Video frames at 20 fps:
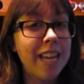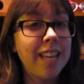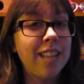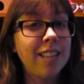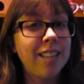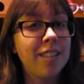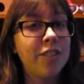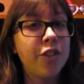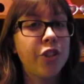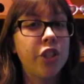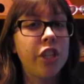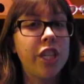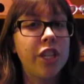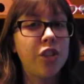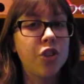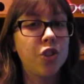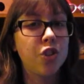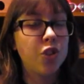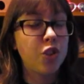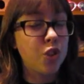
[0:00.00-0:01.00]
English
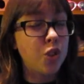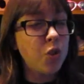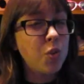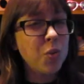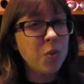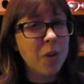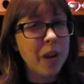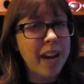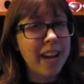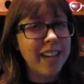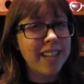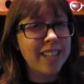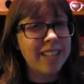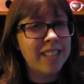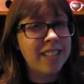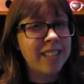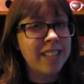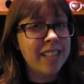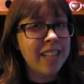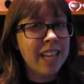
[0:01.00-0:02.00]
teachers do right